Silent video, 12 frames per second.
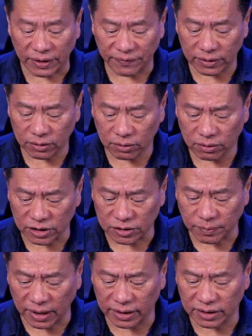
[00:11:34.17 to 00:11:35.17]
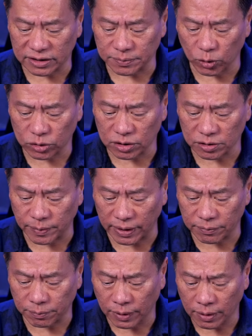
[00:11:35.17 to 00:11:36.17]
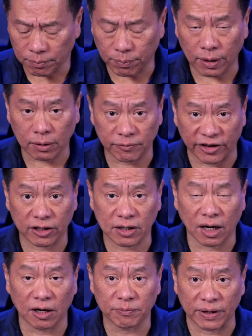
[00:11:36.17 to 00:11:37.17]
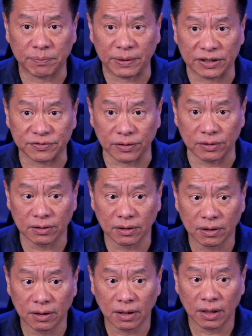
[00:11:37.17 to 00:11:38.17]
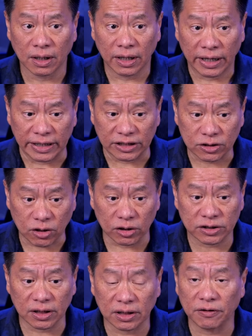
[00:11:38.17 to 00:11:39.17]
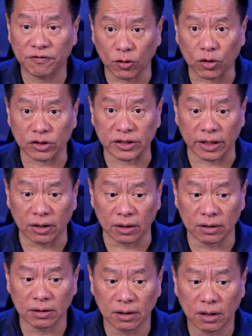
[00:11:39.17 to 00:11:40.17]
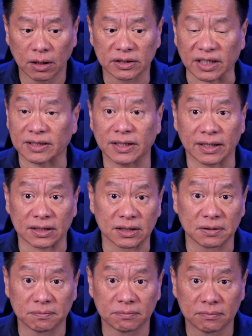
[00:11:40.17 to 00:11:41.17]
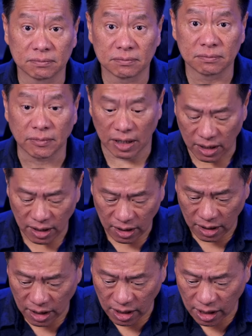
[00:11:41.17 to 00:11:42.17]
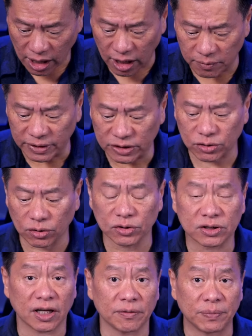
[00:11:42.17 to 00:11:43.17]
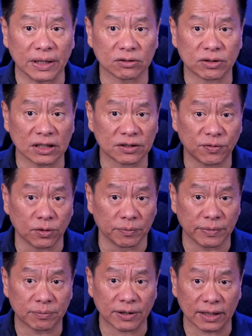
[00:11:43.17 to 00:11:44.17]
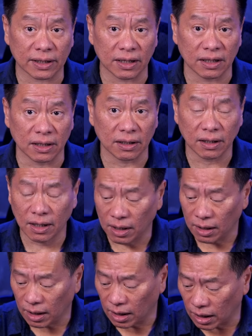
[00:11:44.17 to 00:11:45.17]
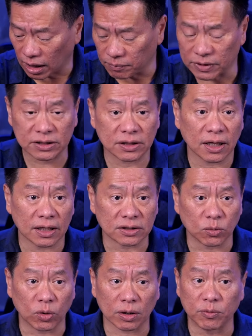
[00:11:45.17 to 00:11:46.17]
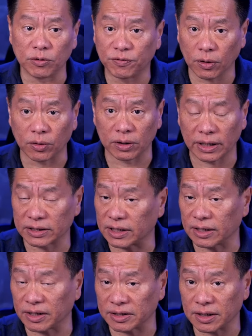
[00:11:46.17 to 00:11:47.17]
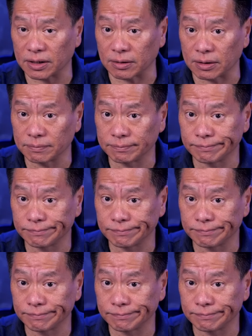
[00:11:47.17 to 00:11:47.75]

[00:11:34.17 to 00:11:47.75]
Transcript: Even though his mind, his emotions, very, very calm, very peaceful, he's constantly focusing on success. How many souls have been transformed in Pranic Healing? How much has the work moved forward, et cetera, et cetera?